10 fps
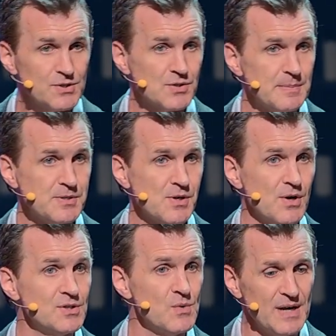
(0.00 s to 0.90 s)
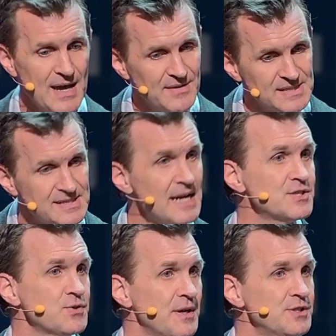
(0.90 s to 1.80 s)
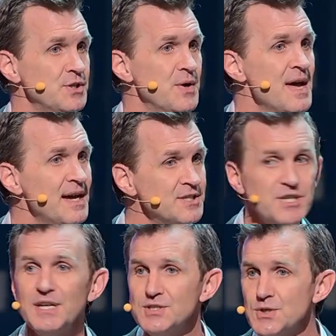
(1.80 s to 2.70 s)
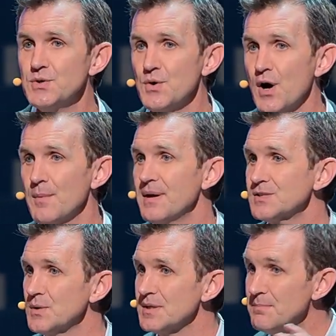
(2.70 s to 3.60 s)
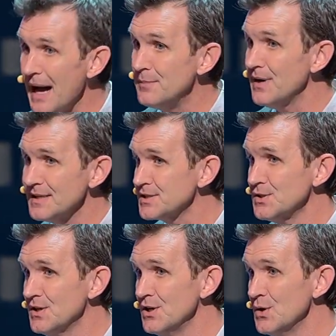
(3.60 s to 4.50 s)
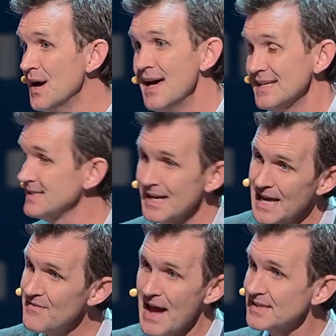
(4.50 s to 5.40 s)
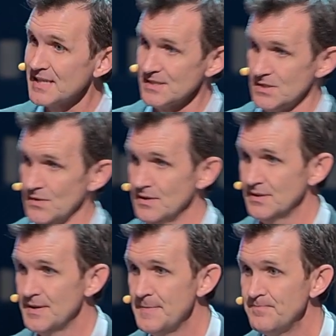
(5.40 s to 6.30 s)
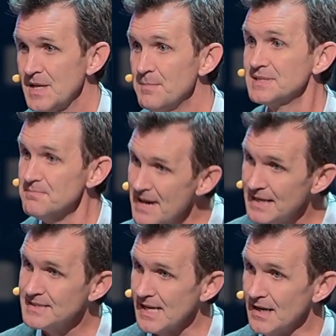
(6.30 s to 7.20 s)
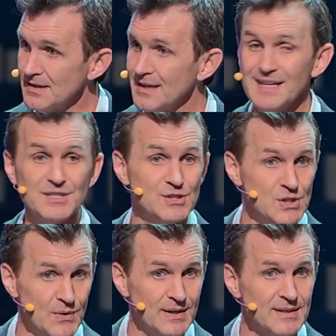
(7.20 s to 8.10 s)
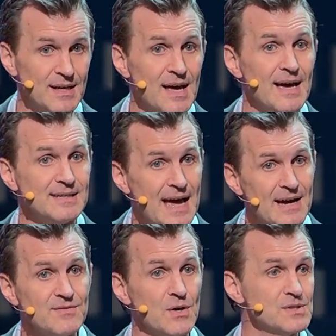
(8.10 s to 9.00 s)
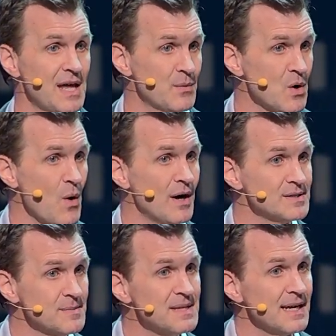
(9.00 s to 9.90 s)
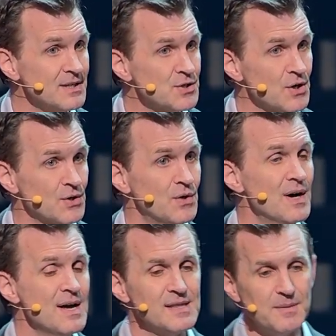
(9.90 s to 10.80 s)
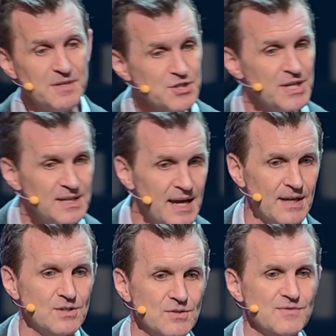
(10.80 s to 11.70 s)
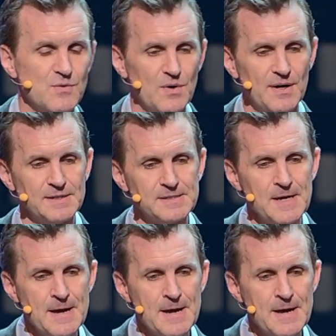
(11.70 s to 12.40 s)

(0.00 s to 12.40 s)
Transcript: to Scripture or do you want to have it saturate you and change who you are? Because what the Bible asks you to do is not have access to it, but to meditate on it and to do it. And to have those, that requires something internal that a machine can't do for us.